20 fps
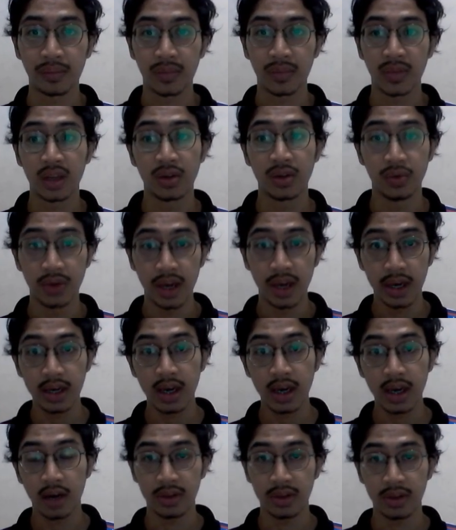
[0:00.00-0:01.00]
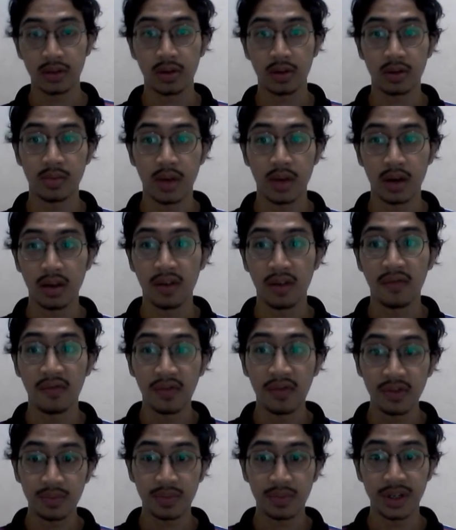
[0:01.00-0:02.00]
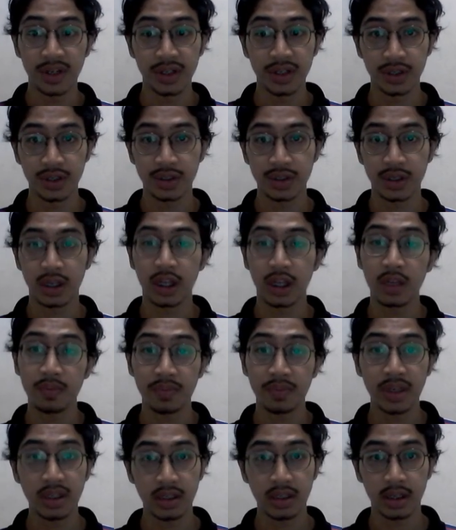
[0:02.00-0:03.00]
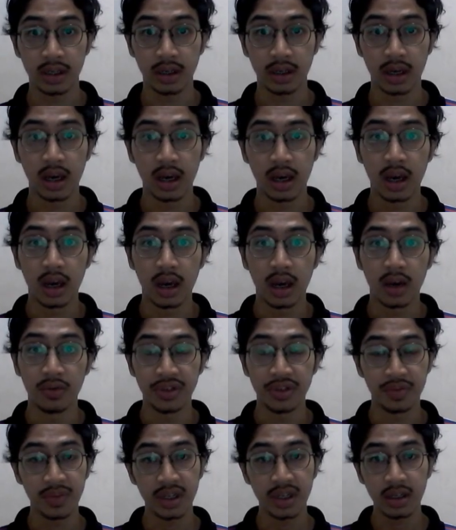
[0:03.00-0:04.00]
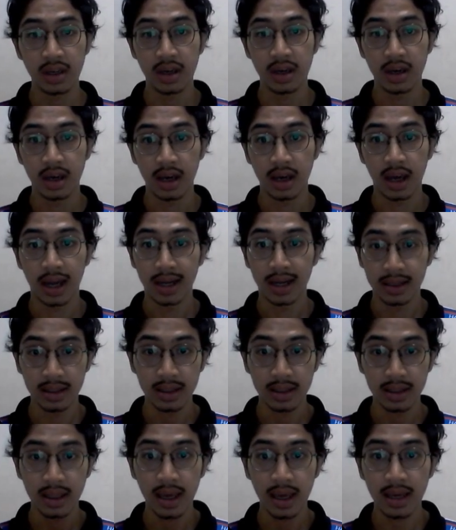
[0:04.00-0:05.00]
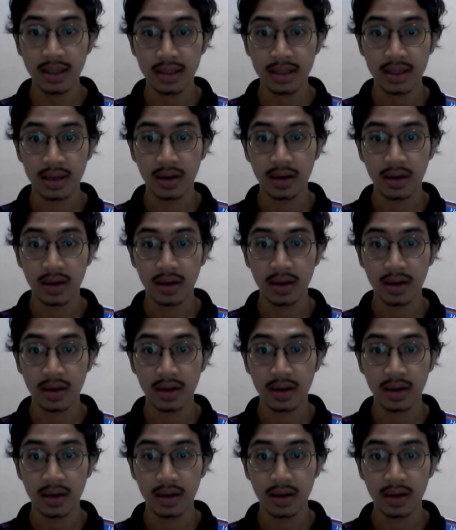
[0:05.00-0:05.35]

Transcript: Today, I will talk about fluid pressure in piston, which means the test